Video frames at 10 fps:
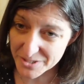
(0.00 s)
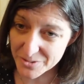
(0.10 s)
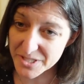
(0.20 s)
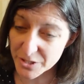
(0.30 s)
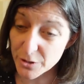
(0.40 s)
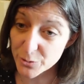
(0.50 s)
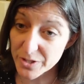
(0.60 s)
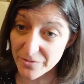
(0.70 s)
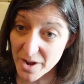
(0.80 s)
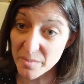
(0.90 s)
So the CNO is
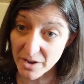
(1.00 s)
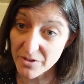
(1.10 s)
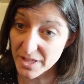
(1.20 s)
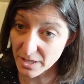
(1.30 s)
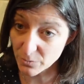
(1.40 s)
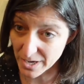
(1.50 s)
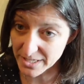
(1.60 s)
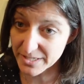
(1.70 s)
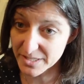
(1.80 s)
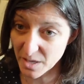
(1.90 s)
really framing everything in
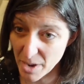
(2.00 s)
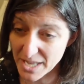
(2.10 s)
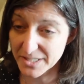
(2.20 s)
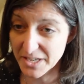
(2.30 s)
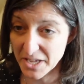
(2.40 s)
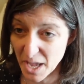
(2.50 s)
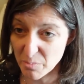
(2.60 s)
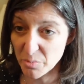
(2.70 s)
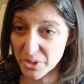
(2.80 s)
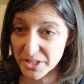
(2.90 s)
readiness, capacity, and
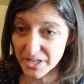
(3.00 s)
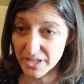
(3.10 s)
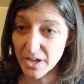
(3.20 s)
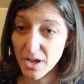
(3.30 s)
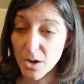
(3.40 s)
capability.